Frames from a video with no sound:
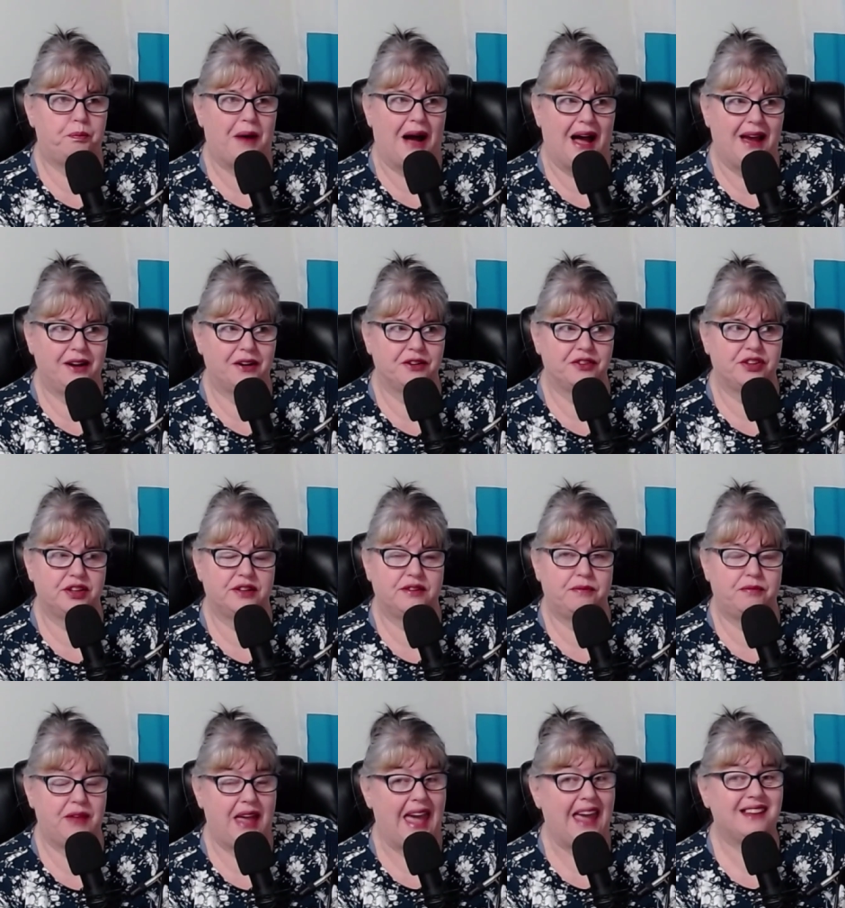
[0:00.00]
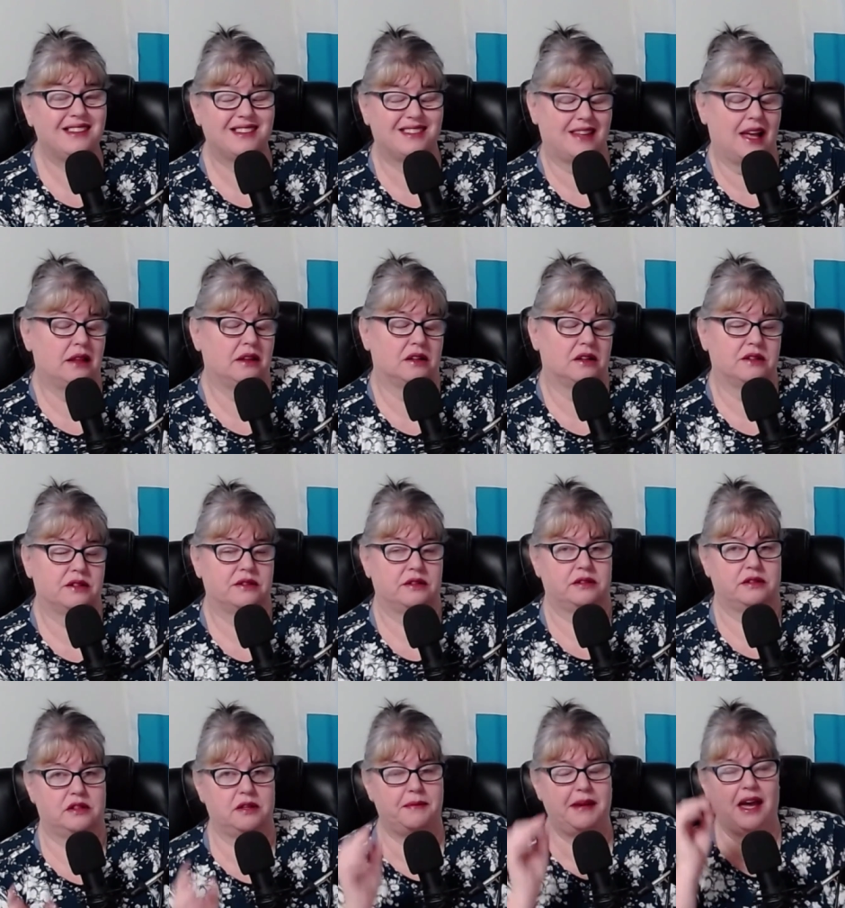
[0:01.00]
buyers and, and
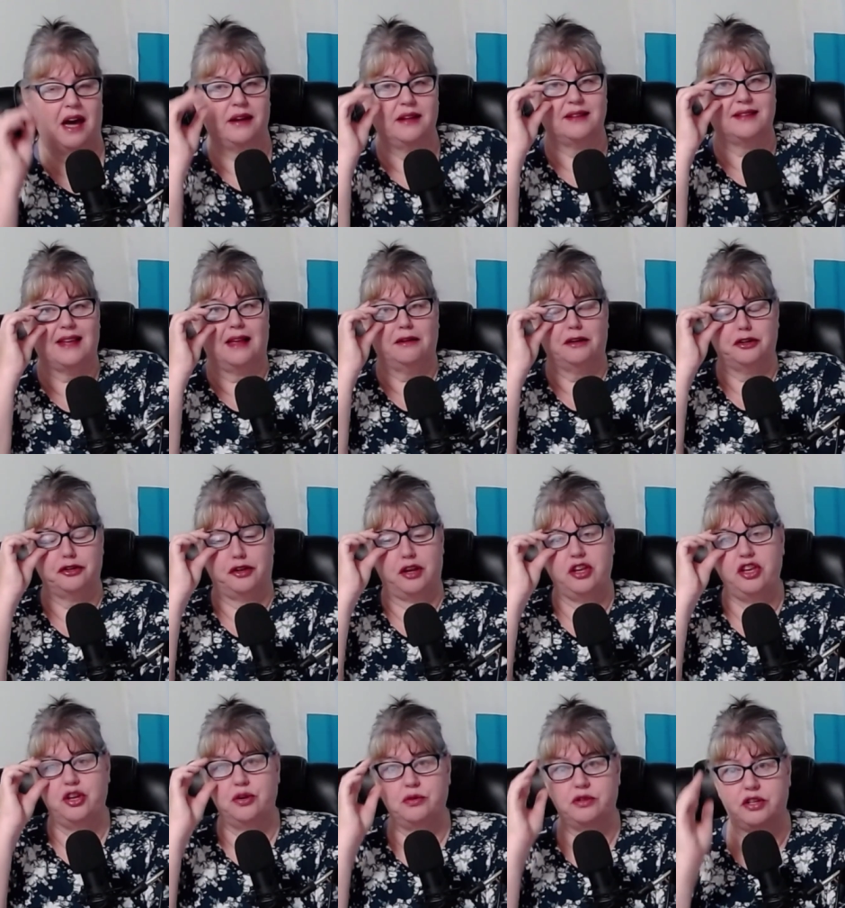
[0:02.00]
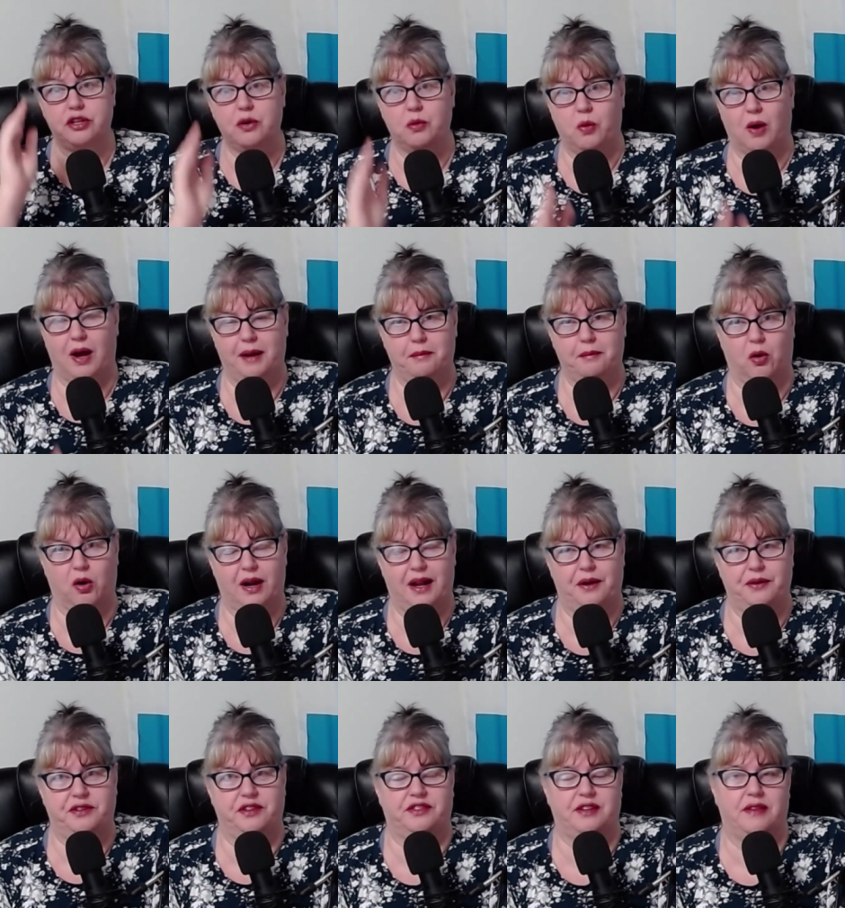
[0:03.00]
sellers. To be honest, sellers, you do want more
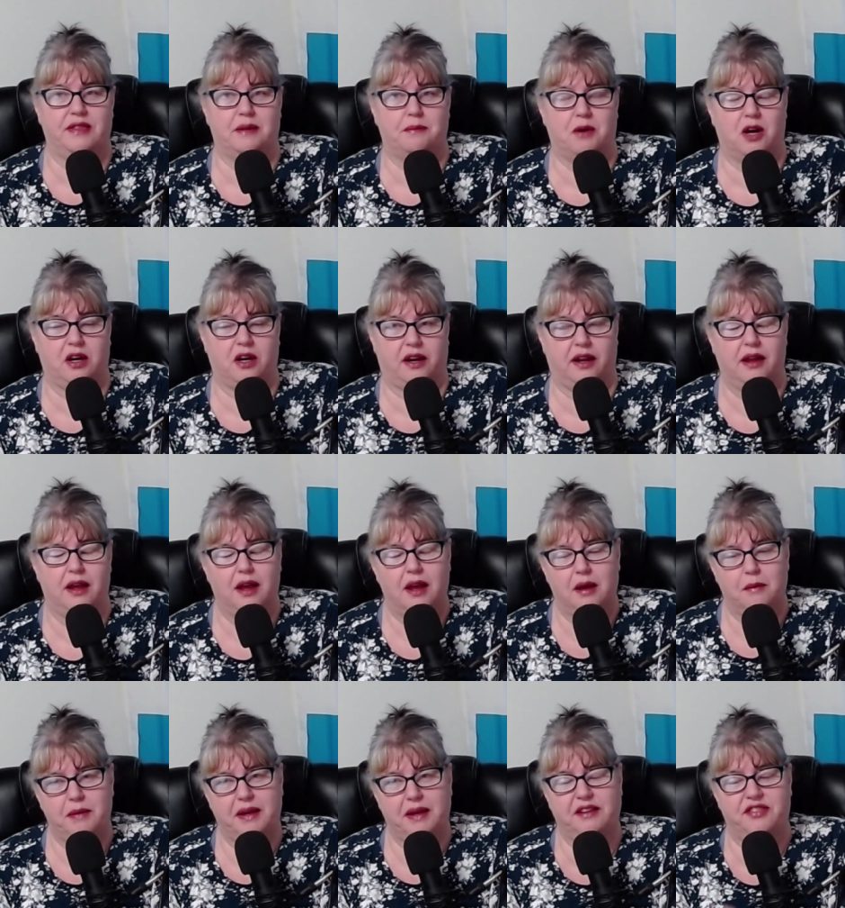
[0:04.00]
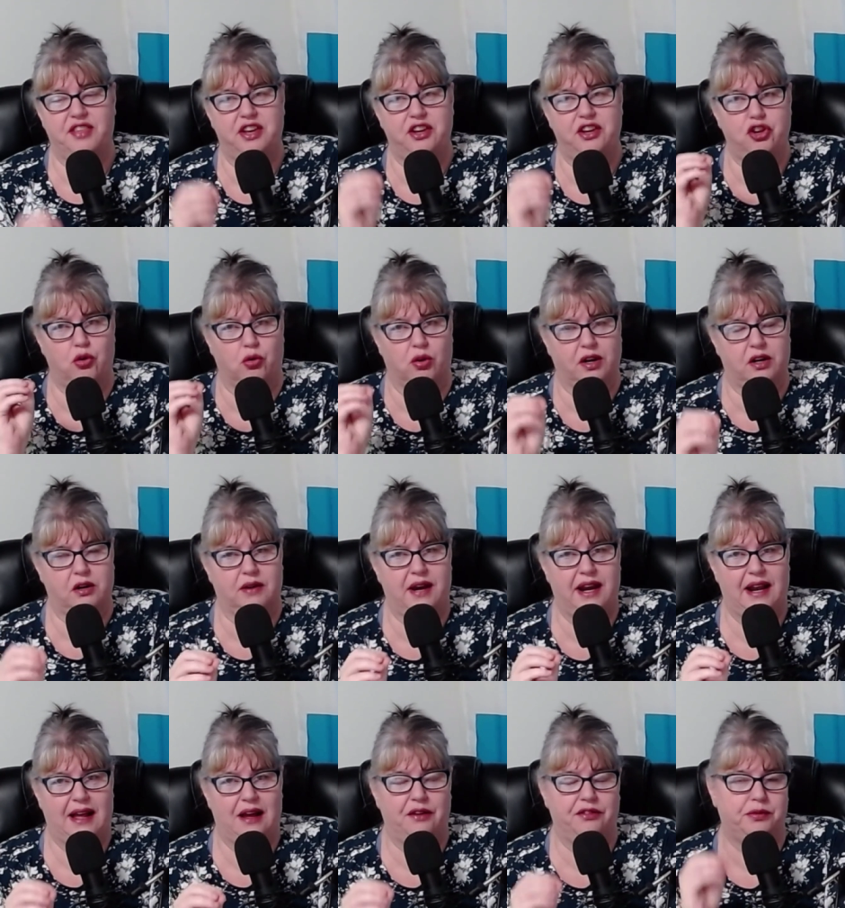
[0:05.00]
houses on the market because then your
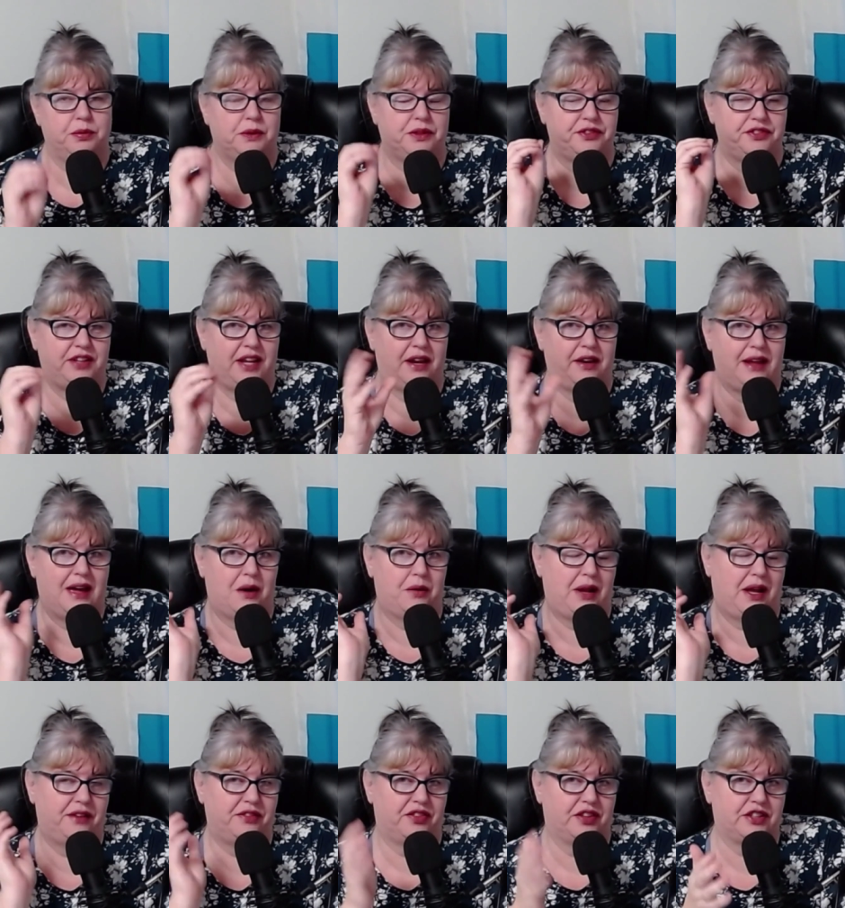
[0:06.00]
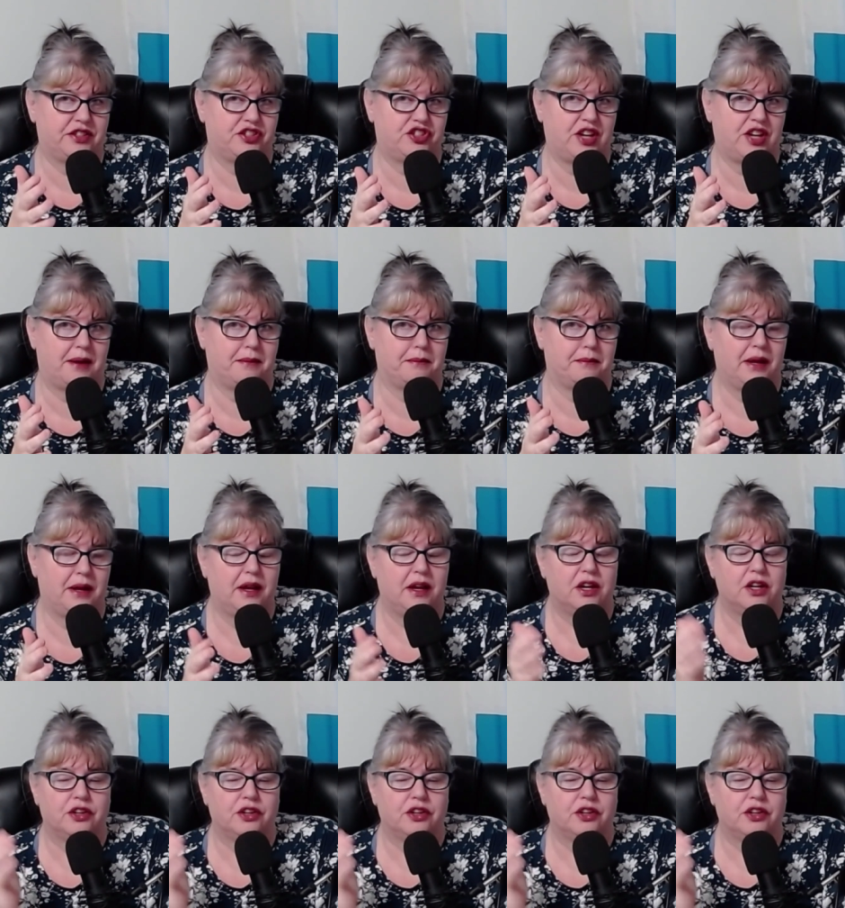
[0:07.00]
great house will stand out as the gem.